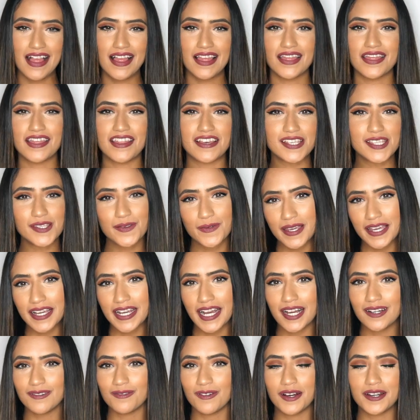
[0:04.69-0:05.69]
This week
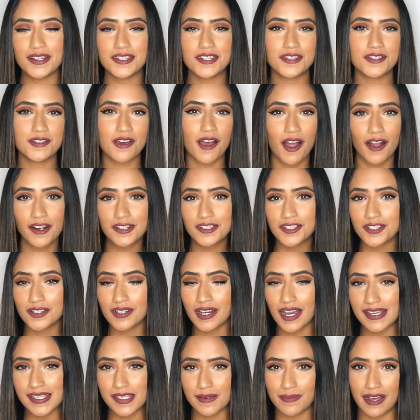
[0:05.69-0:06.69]
I wanted to talk to you
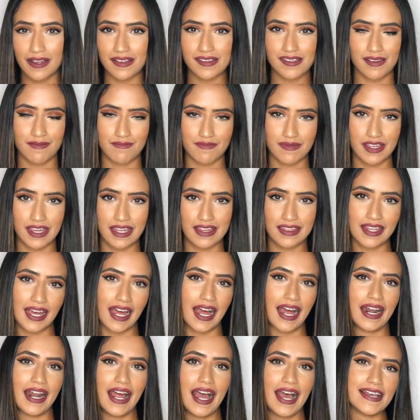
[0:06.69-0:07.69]
guys about something
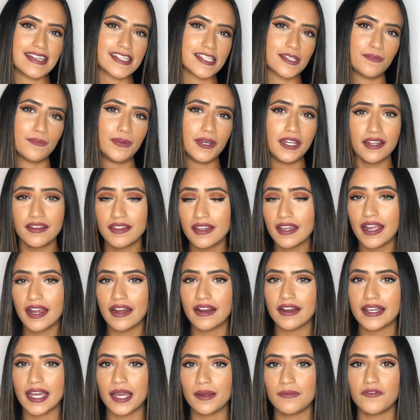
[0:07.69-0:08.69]
that has been in the
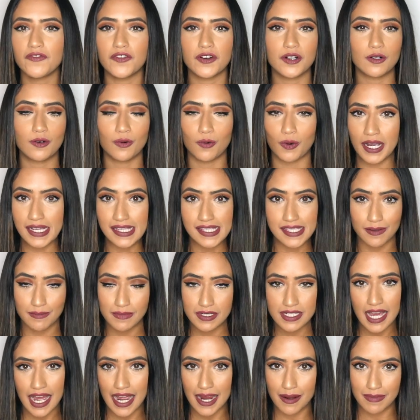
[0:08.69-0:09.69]
hair game for quite some
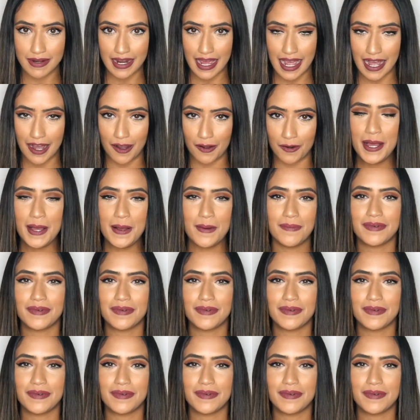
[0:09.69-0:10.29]
time now,